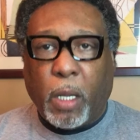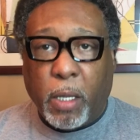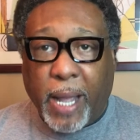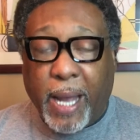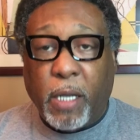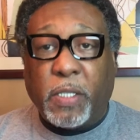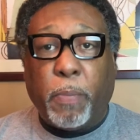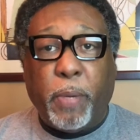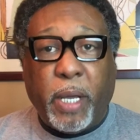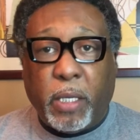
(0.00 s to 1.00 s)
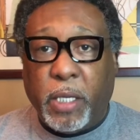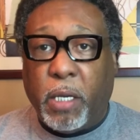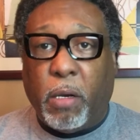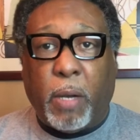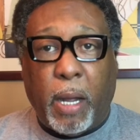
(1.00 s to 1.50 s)
That is a big
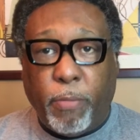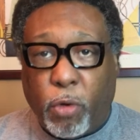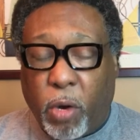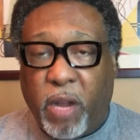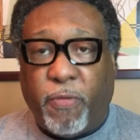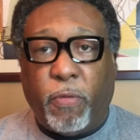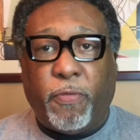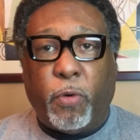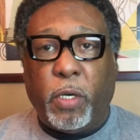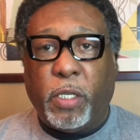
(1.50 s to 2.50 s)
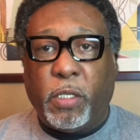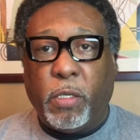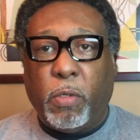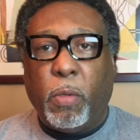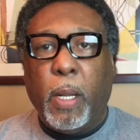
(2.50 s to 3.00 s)
deal. I'm grateful for it
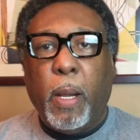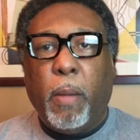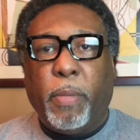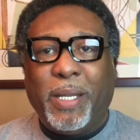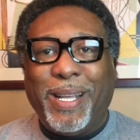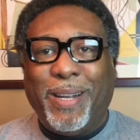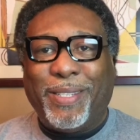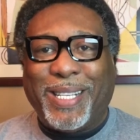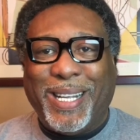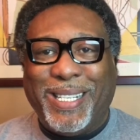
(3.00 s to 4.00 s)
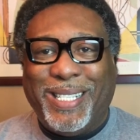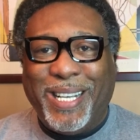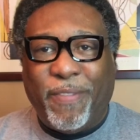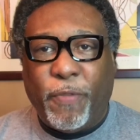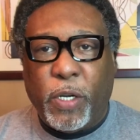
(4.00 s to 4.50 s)
too. But there's a
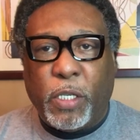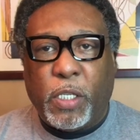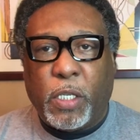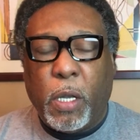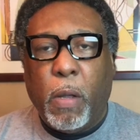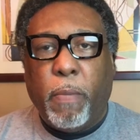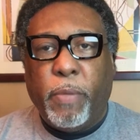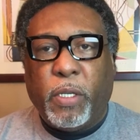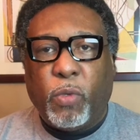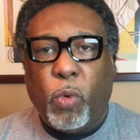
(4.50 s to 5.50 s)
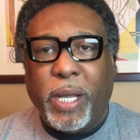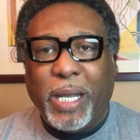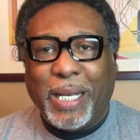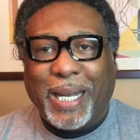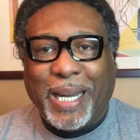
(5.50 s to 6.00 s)
difference
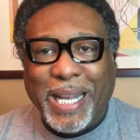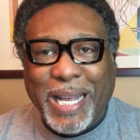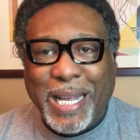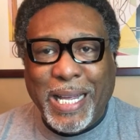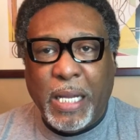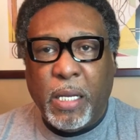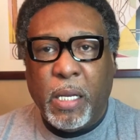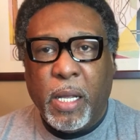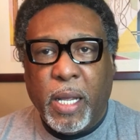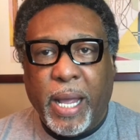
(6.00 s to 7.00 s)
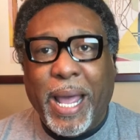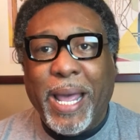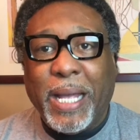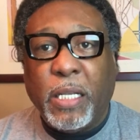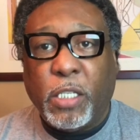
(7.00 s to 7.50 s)
between clean
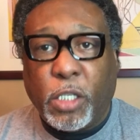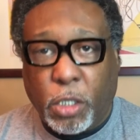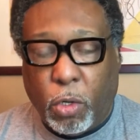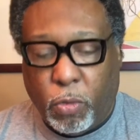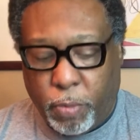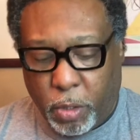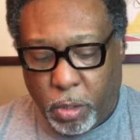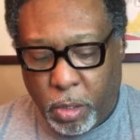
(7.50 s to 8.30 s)
and sober.